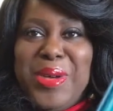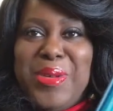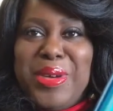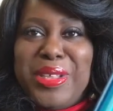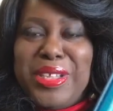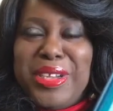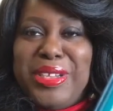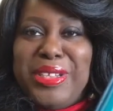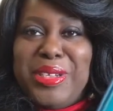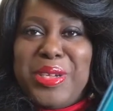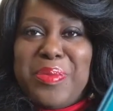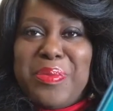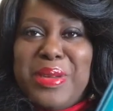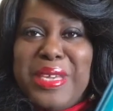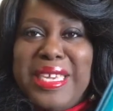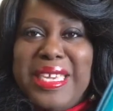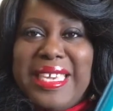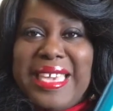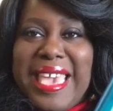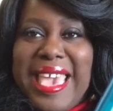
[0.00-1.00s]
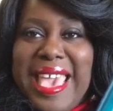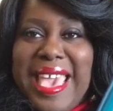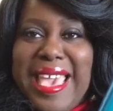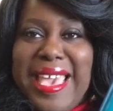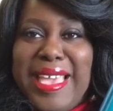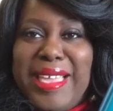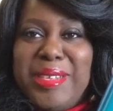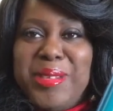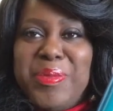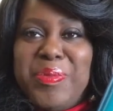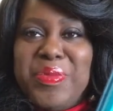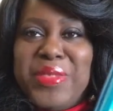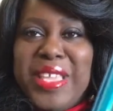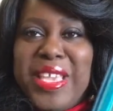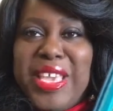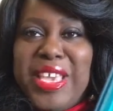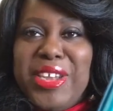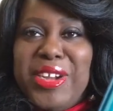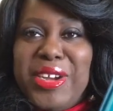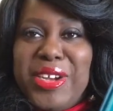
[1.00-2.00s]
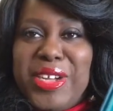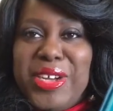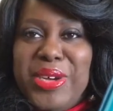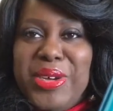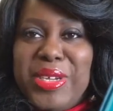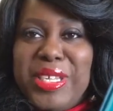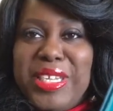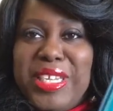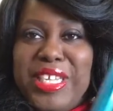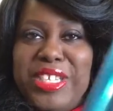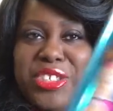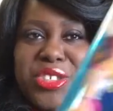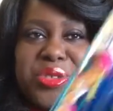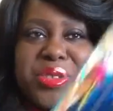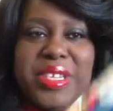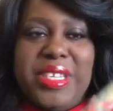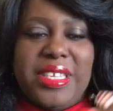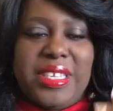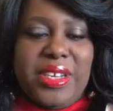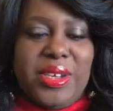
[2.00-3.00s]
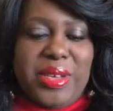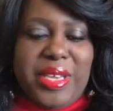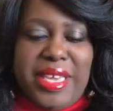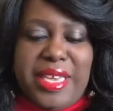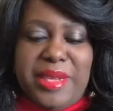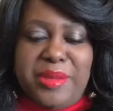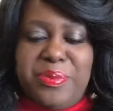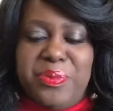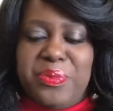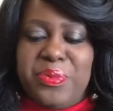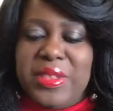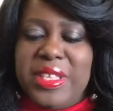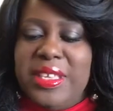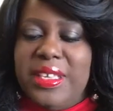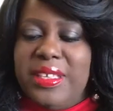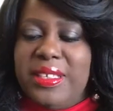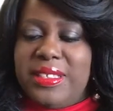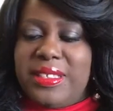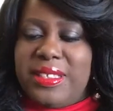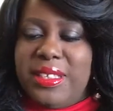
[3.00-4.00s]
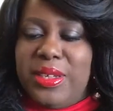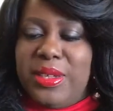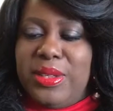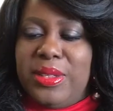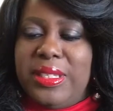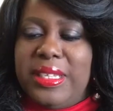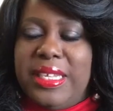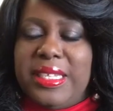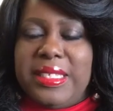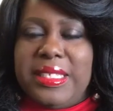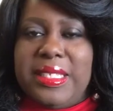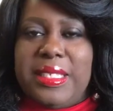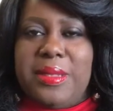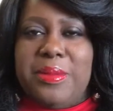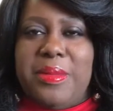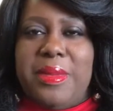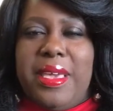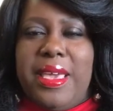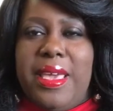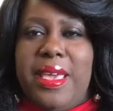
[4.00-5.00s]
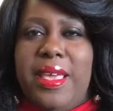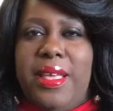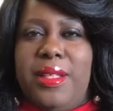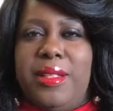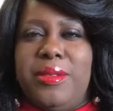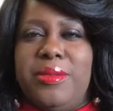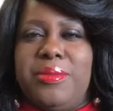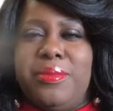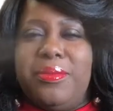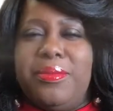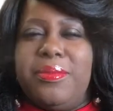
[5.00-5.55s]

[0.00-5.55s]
With her little pink hat and her coconut drink. Okay, so let's smell.